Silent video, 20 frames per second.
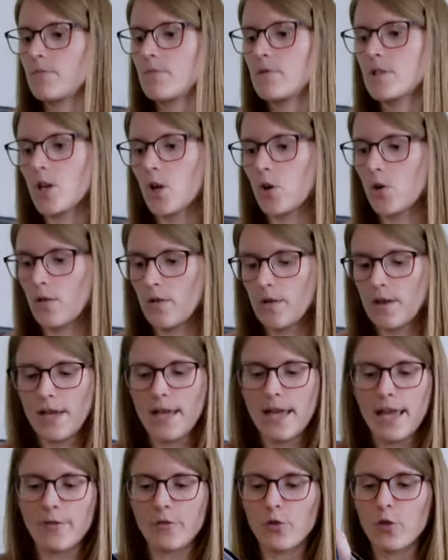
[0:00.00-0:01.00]
So
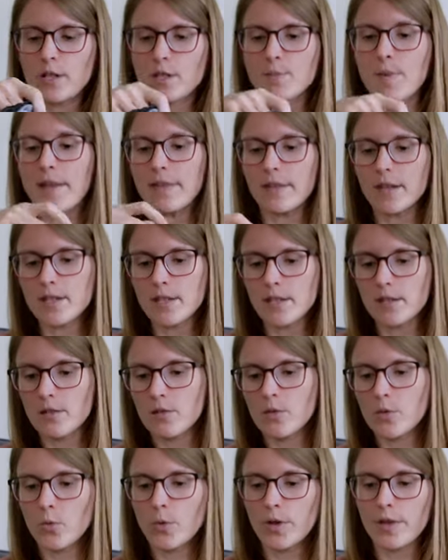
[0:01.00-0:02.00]
if you expand it
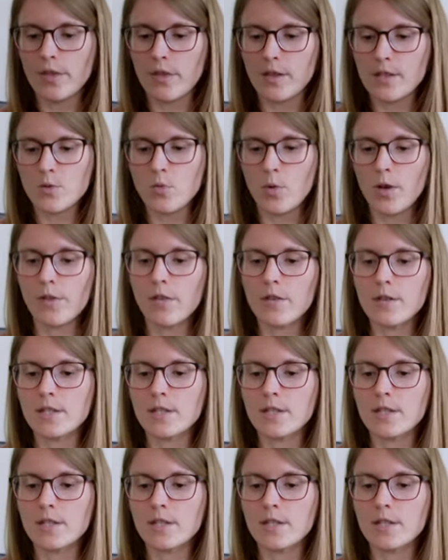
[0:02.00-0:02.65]
with this one